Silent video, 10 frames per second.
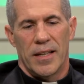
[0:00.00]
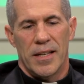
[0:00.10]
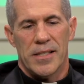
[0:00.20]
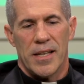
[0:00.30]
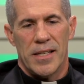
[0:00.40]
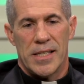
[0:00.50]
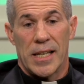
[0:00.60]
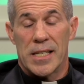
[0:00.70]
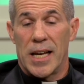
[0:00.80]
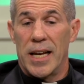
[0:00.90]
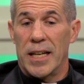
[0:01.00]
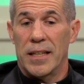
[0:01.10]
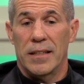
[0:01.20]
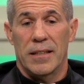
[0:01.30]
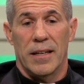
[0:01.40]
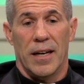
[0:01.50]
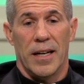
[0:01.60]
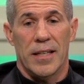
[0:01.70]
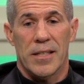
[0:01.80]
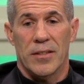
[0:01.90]
It's exciting.
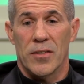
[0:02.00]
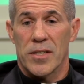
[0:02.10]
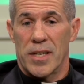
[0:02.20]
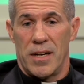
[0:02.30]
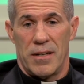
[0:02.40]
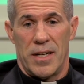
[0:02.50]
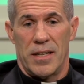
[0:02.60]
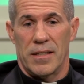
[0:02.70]
It's a little scary.